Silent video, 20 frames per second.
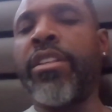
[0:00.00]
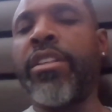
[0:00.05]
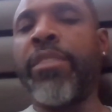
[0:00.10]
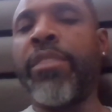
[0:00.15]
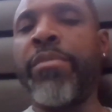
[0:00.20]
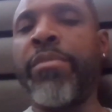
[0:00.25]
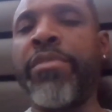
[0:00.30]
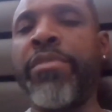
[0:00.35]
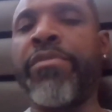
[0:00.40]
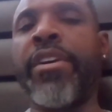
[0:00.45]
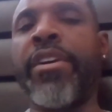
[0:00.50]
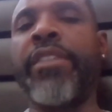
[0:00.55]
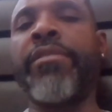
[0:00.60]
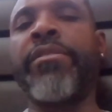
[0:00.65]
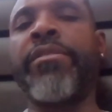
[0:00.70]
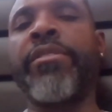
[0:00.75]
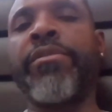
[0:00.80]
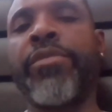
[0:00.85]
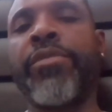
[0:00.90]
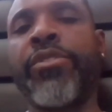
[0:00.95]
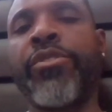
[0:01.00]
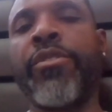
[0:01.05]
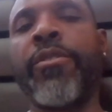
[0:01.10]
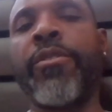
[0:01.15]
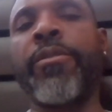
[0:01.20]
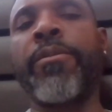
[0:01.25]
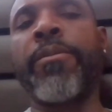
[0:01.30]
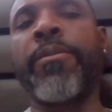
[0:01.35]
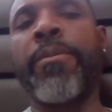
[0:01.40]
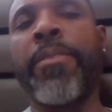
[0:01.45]
That'd be five for
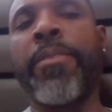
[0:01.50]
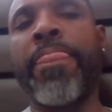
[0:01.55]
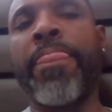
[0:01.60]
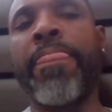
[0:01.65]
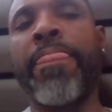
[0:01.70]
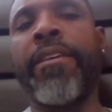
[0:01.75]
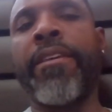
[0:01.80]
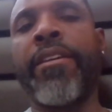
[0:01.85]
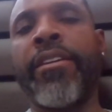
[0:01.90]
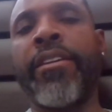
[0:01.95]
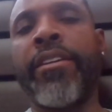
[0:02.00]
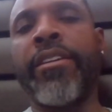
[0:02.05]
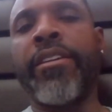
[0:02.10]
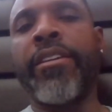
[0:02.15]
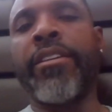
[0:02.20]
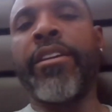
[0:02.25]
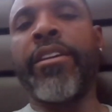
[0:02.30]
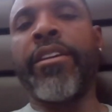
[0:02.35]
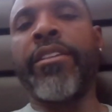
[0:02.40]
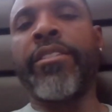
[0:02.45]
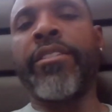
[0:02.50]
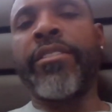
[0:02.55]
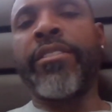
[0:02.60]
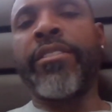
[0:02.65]
sure. Definitely. Yeah.